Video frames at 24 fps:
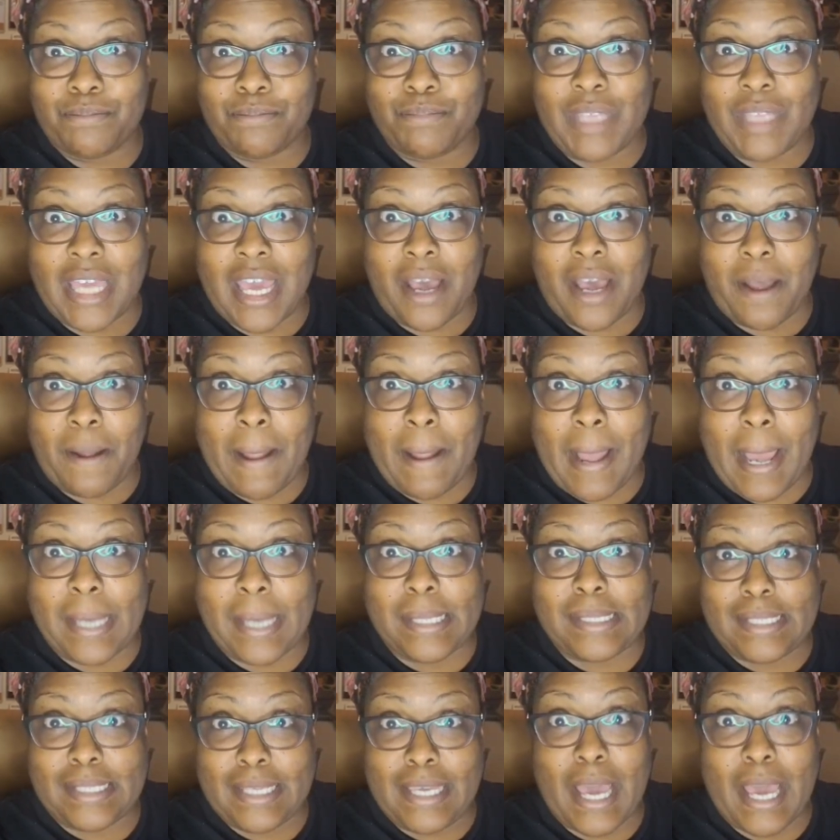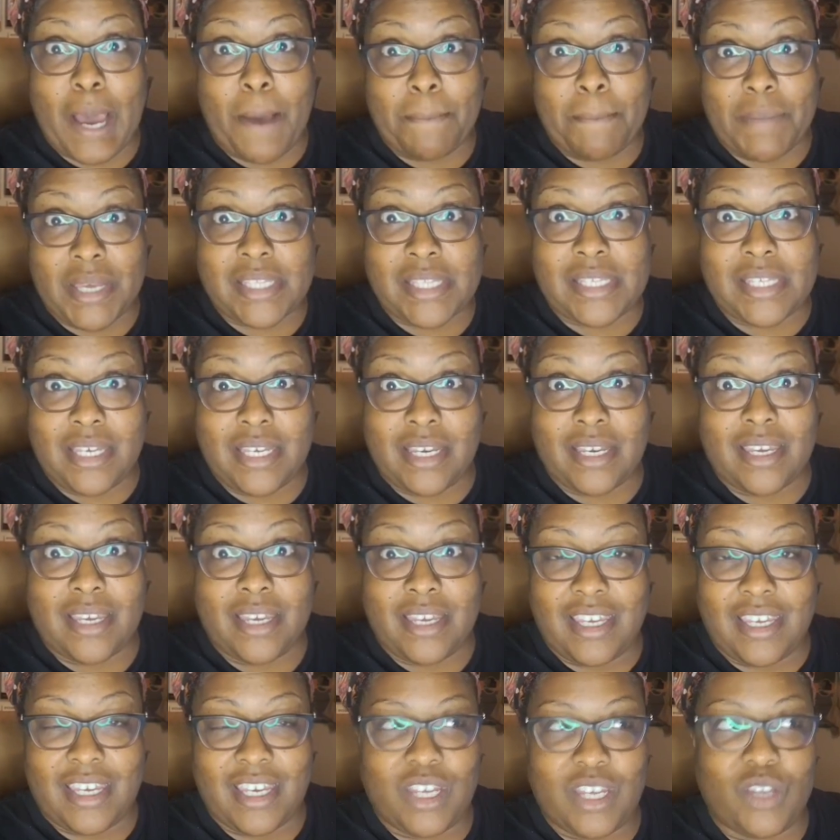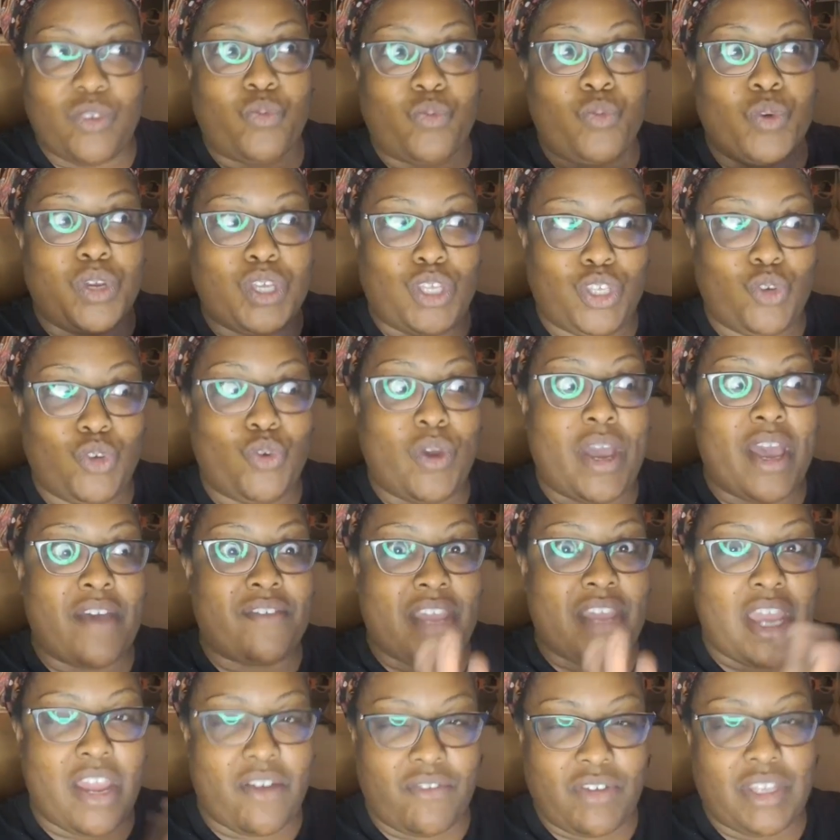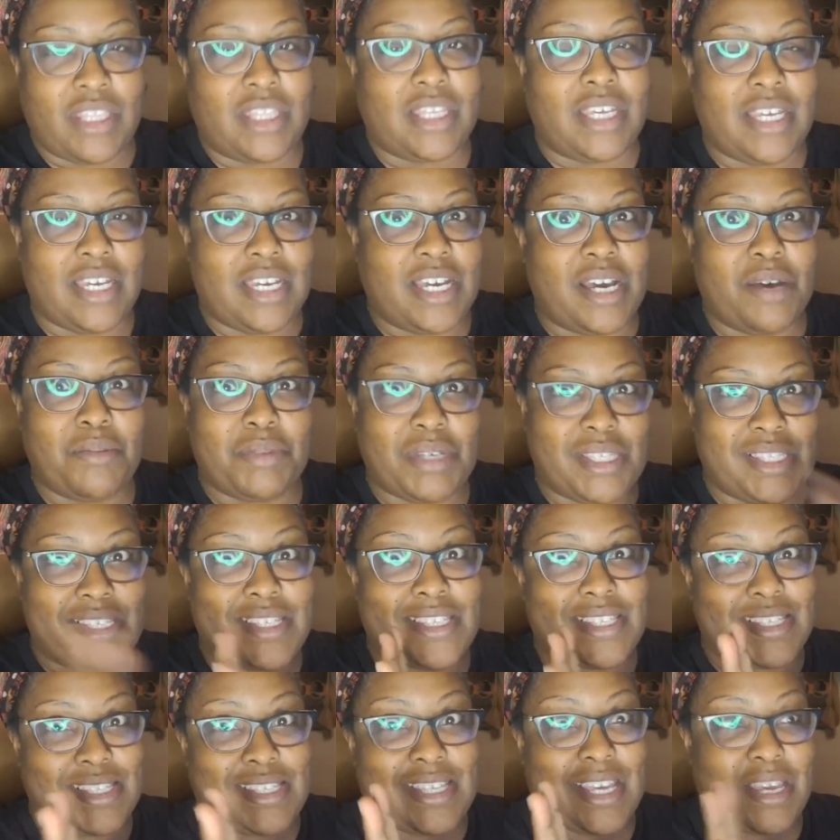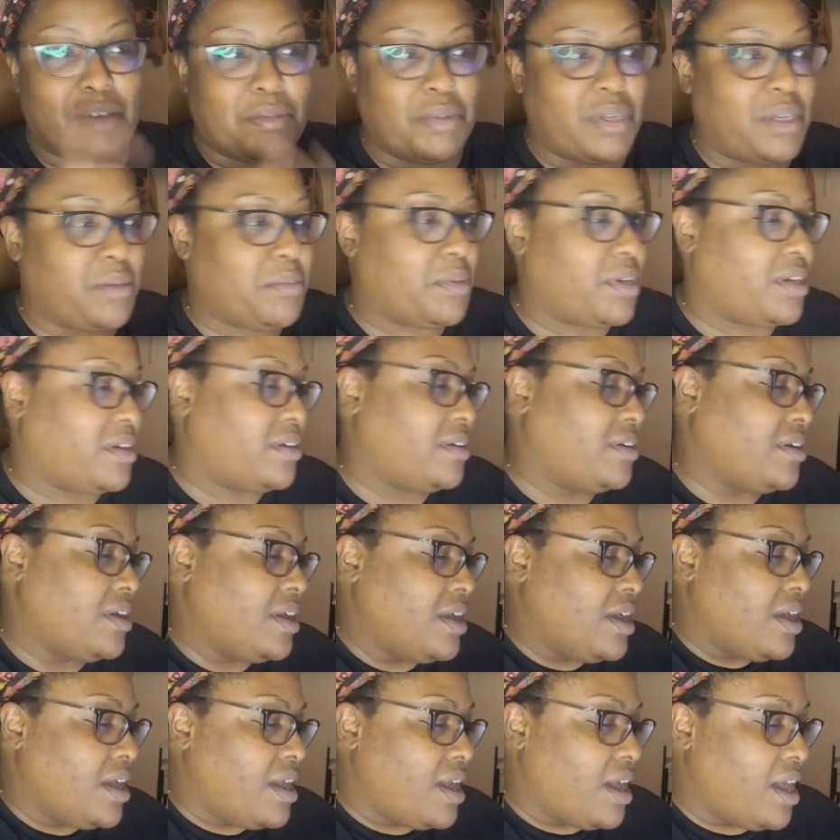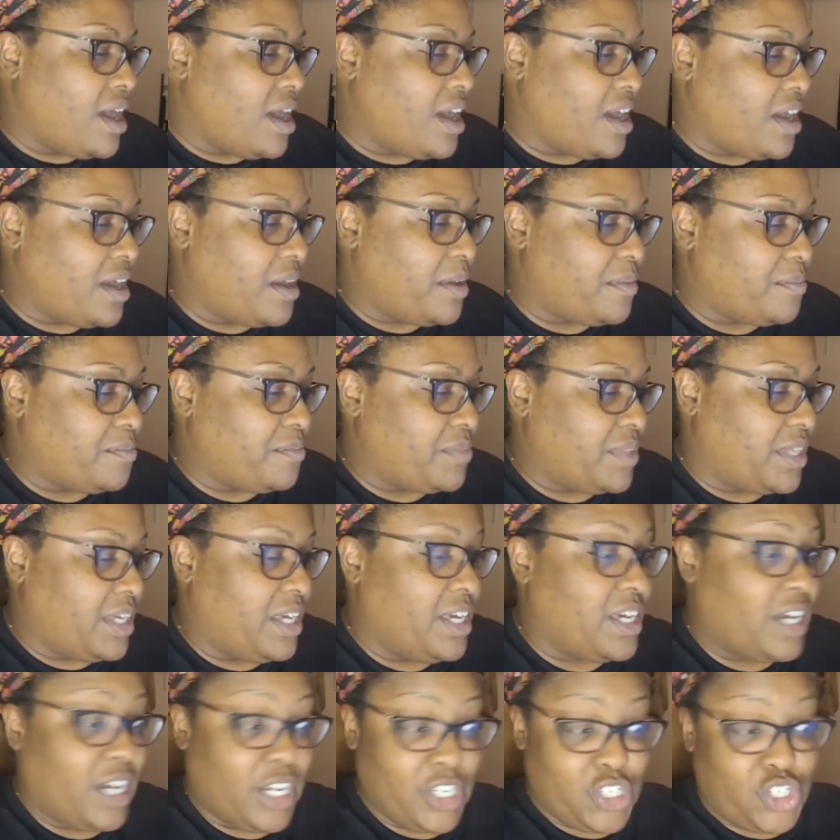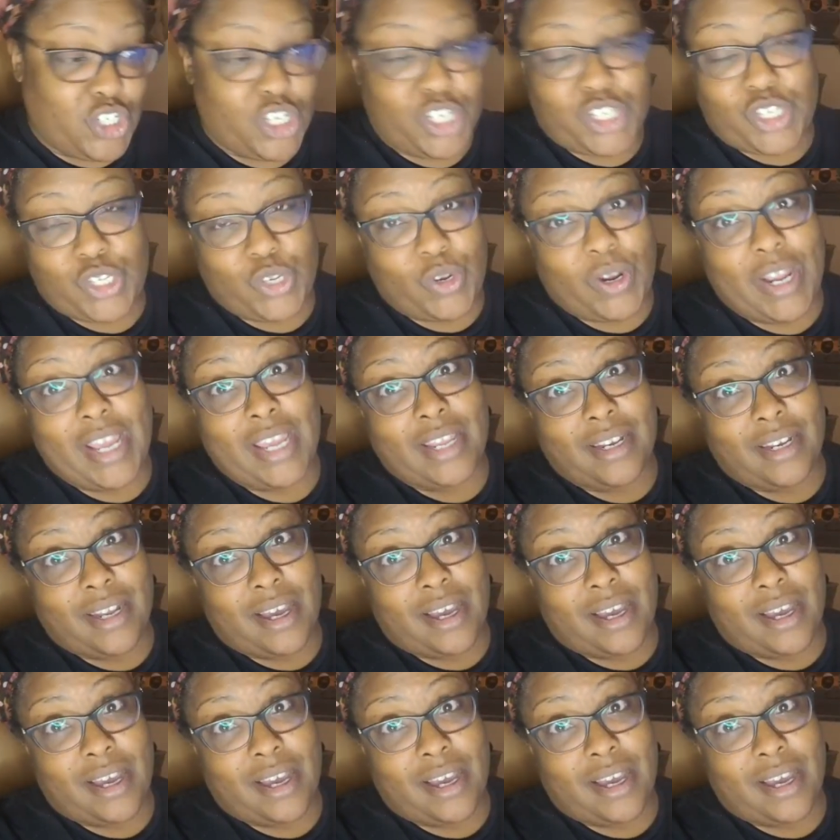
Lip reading: yeah, I see how messy it can get when you have everything coming to the same email. Adjuster and